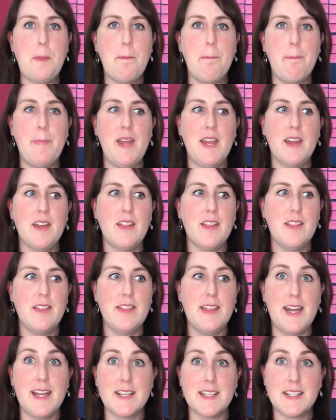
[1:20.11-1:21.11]
make
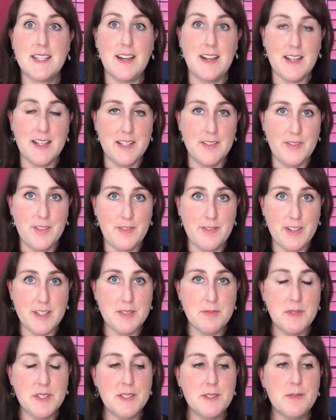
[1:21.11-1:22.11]
that kind of
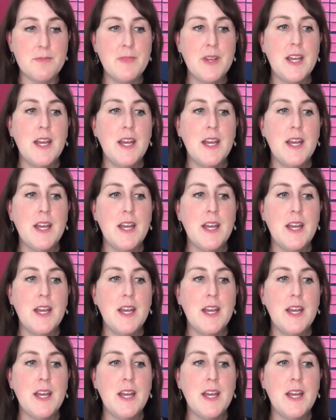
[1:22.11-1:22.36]
investment,